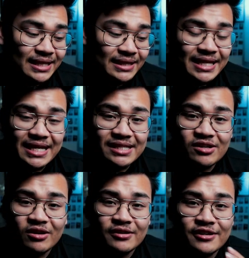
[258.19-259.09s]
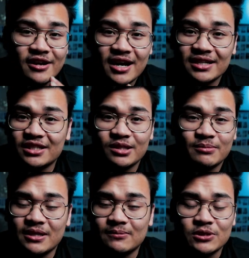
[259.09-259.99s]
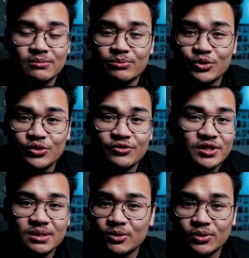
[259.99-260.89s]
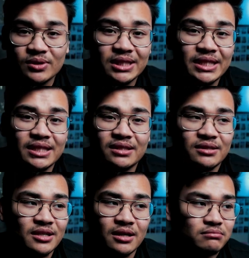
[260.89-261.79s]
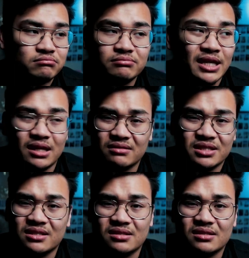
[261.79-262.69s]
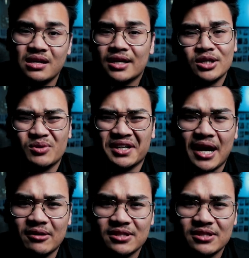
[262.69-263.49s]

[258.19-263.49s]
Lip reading: and things are not going to be able to move smoothly, and, you know, yeah, it's just not going to work out.